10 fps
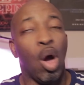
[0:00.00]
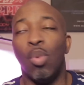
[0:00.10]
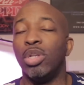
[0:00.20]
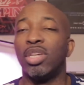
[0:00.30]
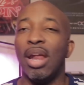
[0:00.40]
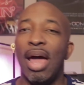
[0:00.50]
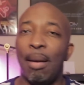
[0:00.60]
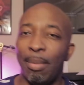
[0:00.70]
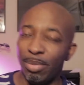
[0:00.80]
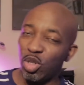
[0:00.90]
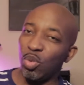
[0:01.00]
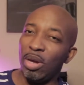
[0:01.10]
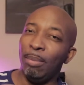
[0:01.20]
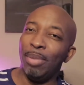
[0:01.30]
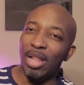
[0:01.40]
What's going to happen
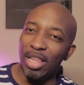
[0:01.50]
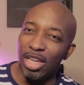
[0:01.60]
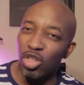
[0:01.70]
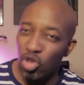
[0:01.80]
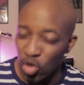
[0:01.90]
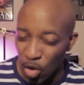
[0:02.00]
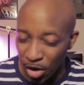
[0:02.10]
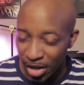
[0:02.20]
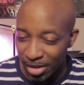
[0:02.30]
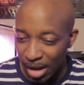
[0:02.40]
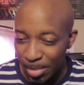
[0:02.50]
between Billy and Jordan.